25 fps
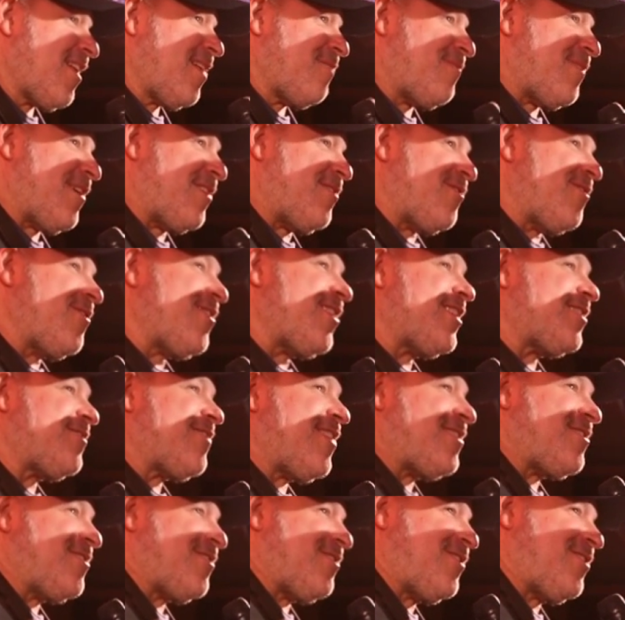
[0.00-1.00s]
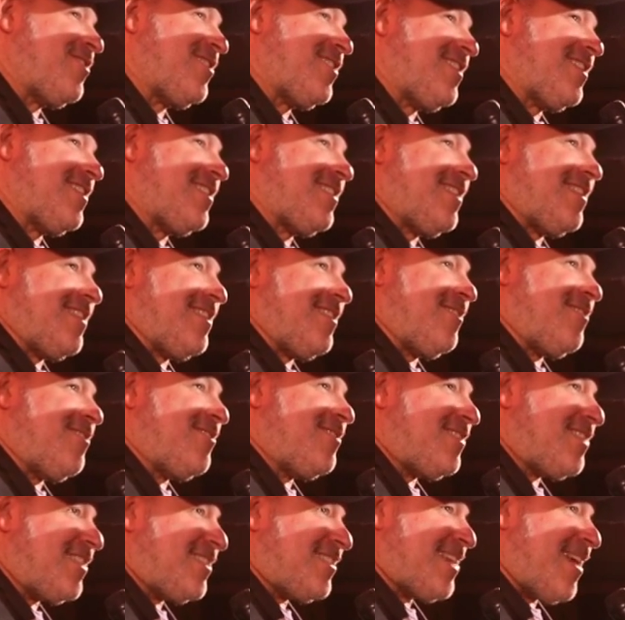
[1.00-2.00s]
My New Year's resolution is to
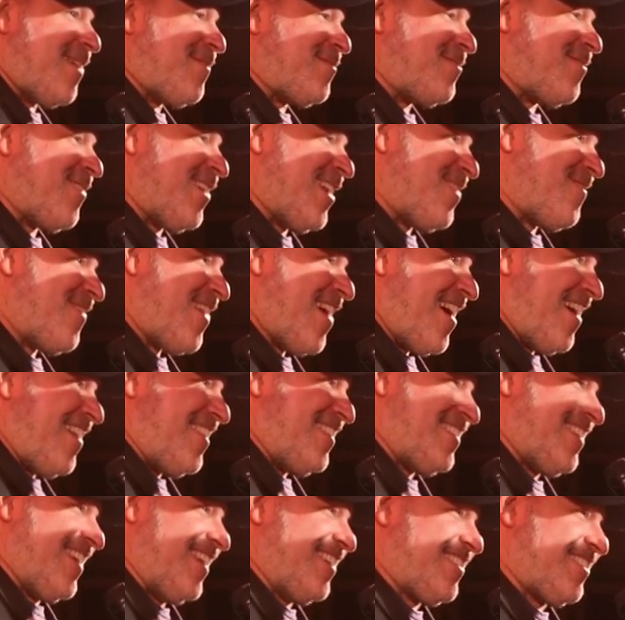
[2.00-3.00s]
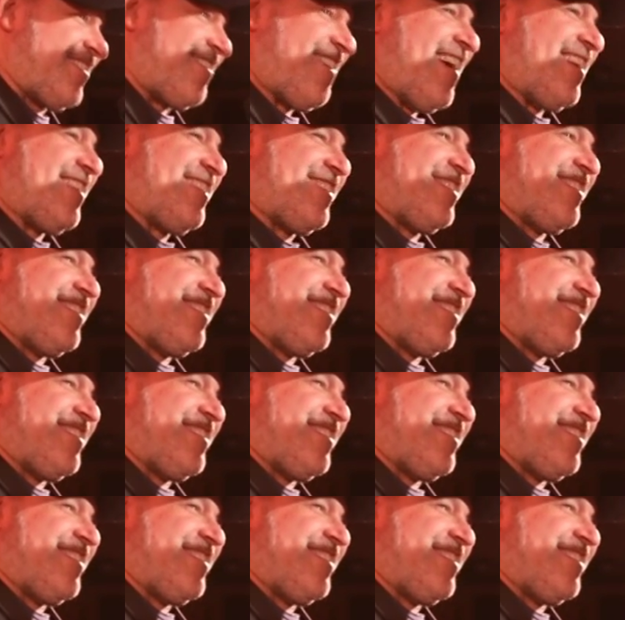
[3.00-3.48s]
lose the same 20 pounds I tried to